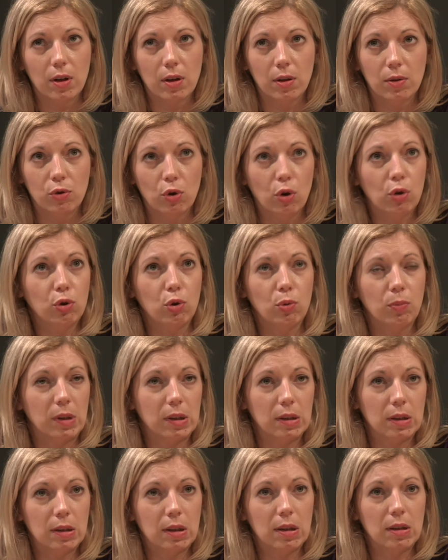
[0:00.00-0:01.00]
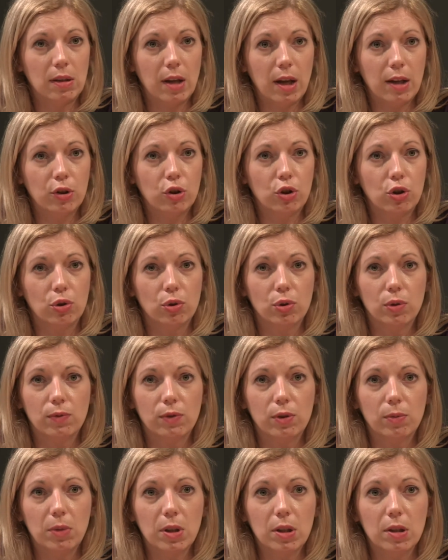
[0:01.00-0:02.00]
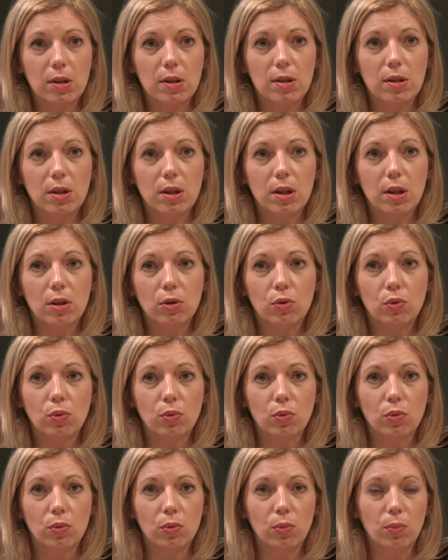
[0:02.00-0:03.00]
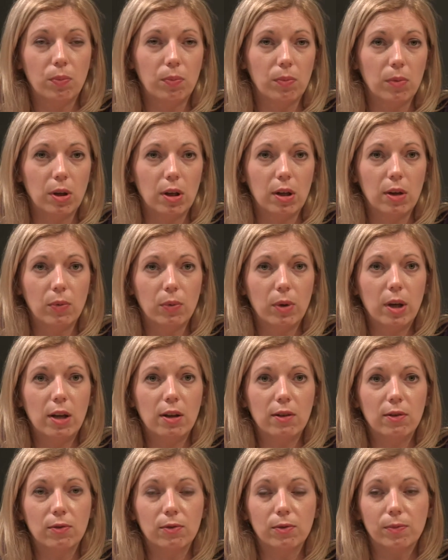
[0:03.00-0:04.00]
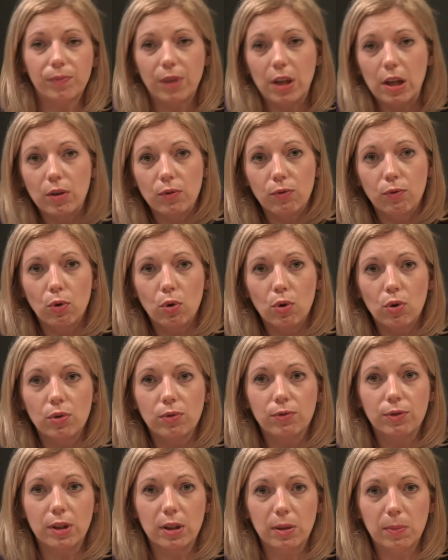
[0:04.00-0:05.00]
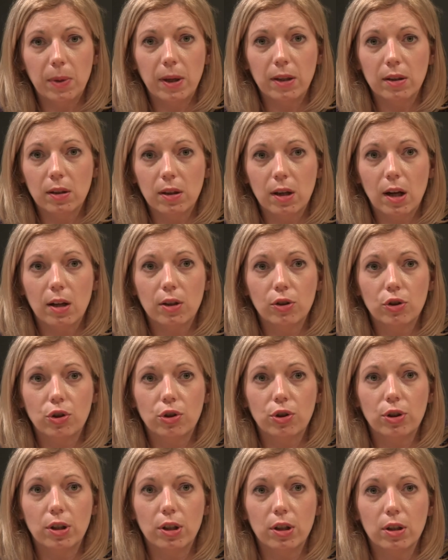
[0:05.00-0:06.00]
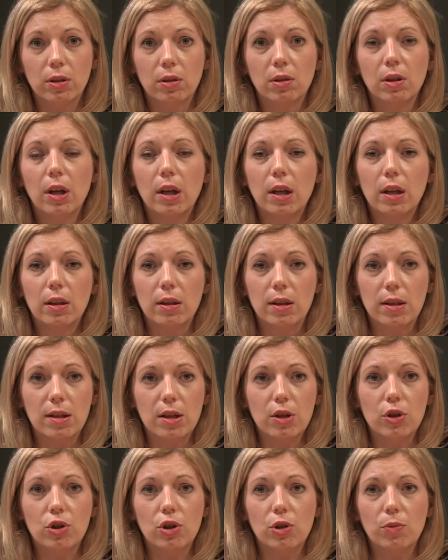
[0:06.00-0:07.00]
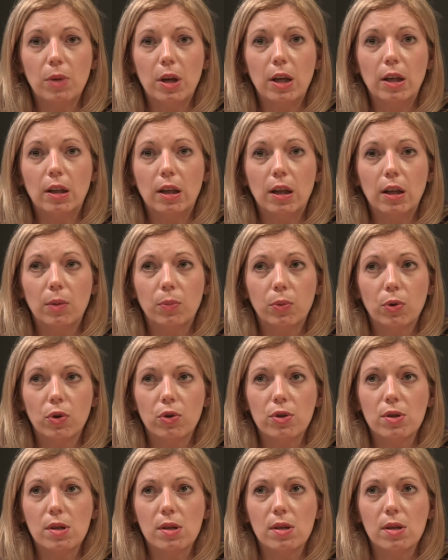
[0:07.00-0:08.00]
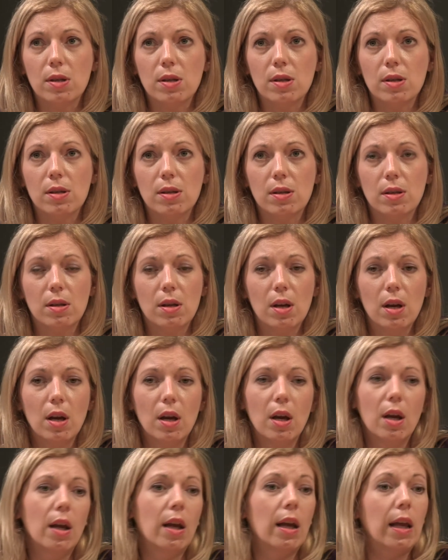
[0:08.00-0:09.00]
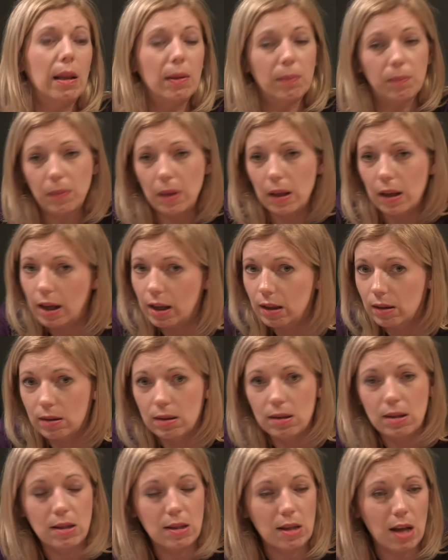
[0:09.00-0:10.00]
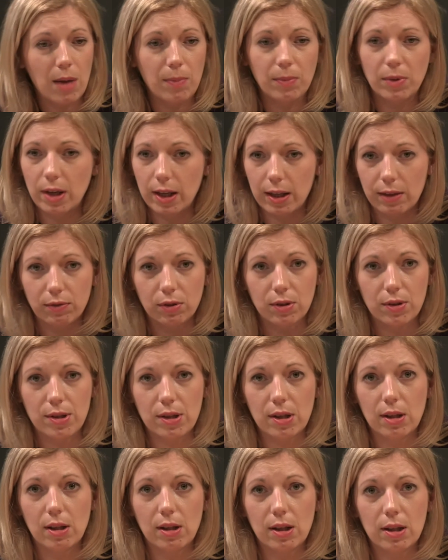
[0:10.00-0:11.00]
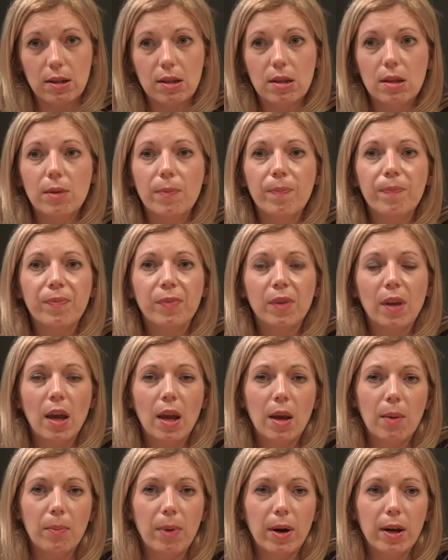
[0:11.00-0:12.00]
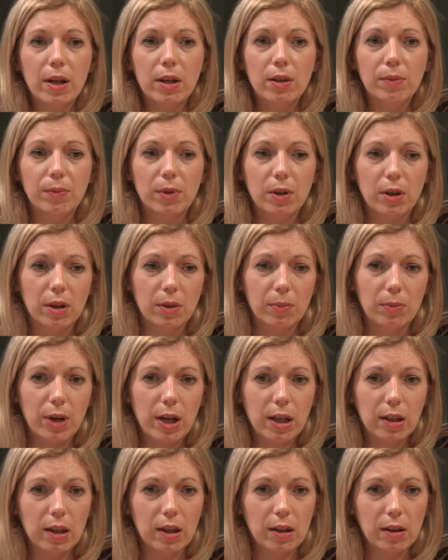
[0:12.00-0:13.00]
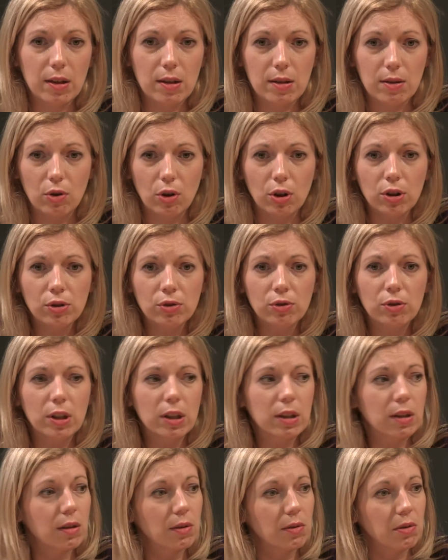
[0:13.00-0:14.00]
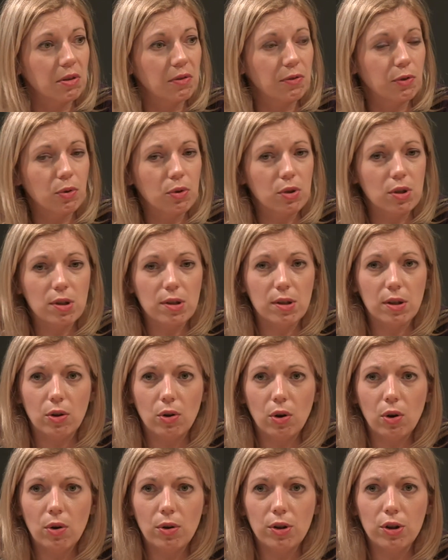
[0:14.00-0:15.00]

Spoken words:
documented intention of the ministry to, in a way, involve independent culture in decision-making processes at some levels, at least. By breaking this contract a few years ago, a